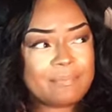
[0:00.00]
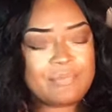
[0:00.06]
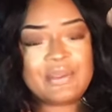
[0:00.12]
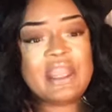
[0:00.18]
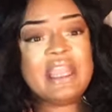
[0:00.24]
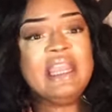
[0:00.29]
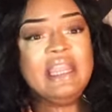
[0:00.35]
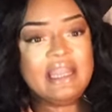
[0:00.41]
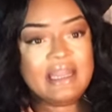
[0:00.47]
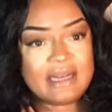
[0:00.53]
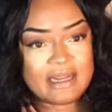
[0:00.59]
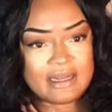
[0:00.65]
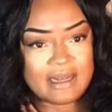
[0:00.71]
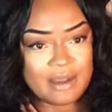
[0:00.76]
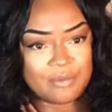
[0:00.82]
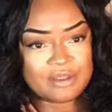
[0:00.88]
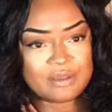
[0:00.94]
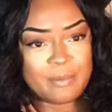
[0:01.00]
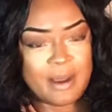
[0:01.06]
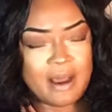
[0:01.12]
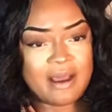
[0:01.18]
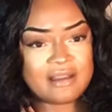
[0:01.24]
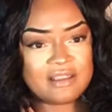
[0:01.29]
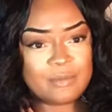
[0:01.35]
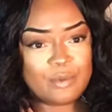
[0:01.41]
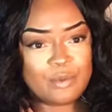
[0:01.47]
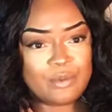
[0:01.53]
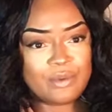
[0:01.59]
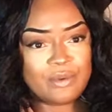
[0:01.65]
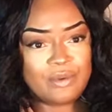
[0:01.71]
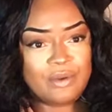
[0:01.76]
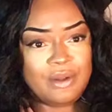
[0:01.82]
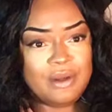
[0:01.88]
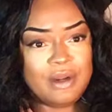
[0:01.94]
thinking that that was
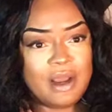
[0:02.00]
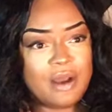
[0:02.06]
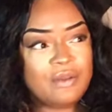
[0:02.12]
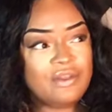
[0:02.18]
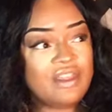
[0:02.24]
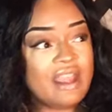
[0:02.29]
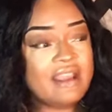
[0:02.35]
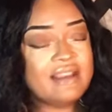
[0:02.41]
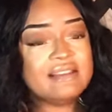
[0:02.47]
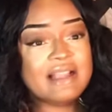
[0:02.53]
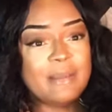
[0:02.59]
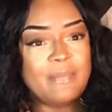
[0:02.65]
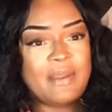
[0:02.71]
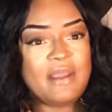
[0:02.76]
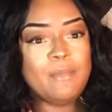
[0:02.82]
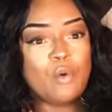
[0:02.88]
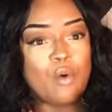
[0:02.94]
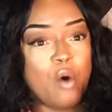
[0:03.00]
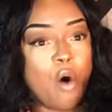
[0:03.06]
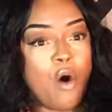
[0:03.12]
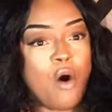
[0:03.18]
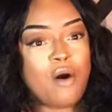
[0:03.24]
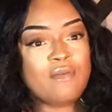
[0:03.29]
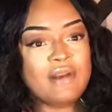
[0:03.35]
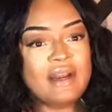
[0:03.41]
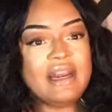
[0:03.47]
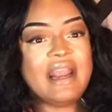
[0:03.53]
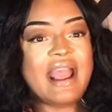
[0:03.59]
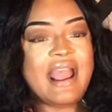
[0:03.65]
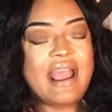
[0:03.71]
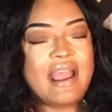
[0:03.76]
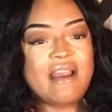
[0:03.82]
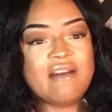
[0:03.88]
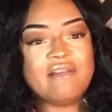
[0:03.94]
possible. You know, things that people already
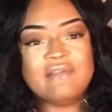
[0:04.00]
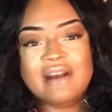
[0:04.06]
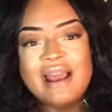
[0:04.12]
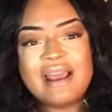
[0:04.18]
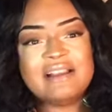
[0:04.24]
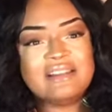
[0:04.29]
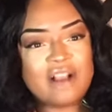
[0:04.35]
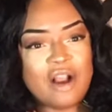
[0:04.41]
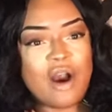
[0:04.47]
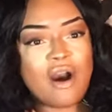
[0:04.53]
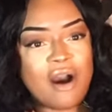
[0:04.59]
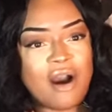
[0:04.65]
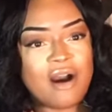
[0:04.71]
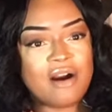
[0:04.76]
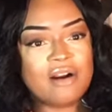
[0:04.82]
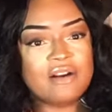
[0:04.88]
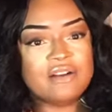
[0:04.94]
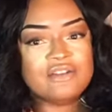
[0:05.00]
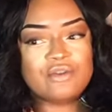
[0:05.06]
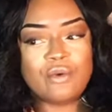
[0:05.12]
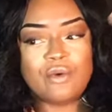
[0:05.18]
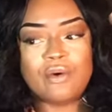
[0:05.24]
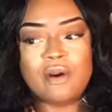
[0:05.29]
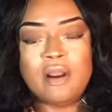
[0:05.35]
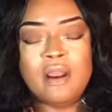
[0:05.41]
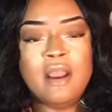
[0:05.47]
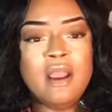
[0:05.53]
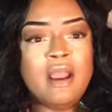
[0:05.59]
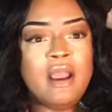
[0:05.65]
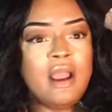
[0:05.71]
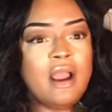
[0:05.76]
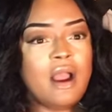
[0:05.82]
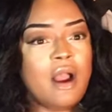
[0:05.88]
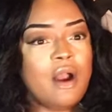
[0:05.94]
have, nice cars or
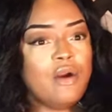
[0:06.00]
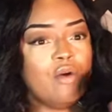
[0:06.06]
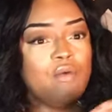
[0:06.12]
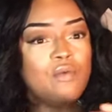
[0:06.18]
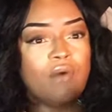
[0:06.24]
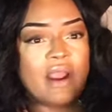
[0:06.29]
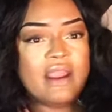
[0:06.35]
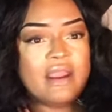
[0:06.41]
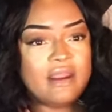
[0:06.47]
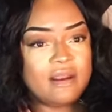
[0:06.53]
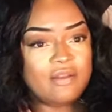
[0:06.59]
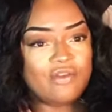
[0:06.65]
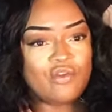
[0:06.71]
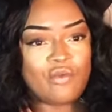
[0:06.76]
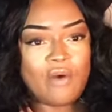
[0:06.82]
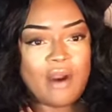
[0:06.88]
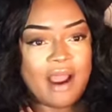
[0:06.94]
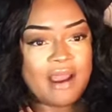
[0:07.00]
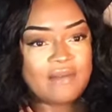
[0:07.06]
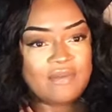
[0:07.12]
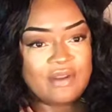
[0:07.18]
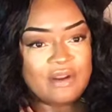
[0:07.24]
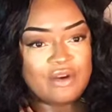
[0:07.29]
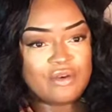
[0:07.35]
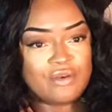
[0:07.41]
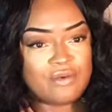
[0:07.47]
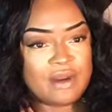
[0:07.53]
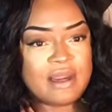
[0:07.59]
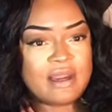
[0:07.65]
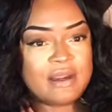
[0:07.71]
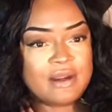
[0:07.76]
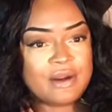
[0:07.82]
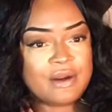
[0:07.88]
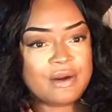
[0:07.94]
a great thriving
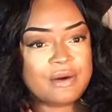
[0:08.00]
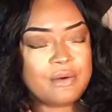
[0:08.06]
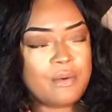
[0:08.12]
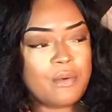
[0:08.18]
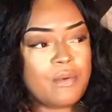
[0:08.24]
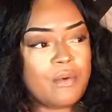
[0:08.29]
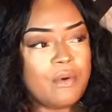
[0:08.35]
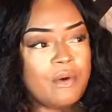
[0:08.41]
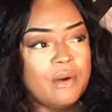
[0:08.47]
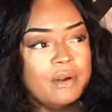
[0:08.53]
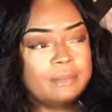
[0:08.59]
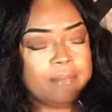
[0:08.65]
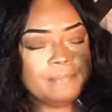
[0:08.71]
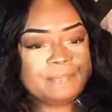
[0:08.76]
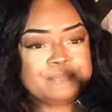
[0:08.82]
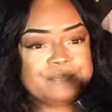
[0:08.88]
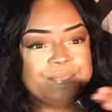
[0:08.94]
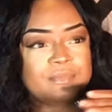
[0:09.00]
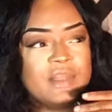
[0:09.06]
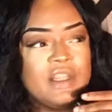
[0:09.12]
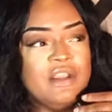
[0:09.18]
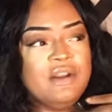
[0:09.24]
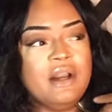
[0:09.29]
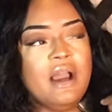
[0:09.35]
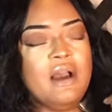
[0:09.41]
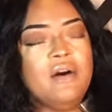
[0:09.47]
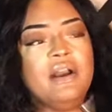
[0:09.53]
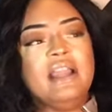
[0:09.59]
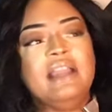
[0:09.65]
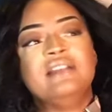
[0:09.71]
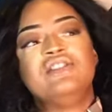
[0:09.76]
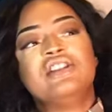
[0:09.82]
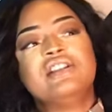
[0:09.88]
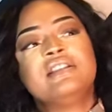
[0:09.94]
career or you know
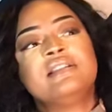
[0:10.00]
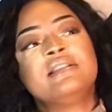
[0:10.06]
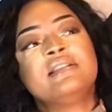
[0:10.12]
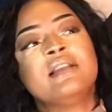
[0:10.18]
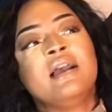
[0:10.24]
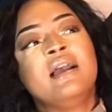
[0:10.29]
it just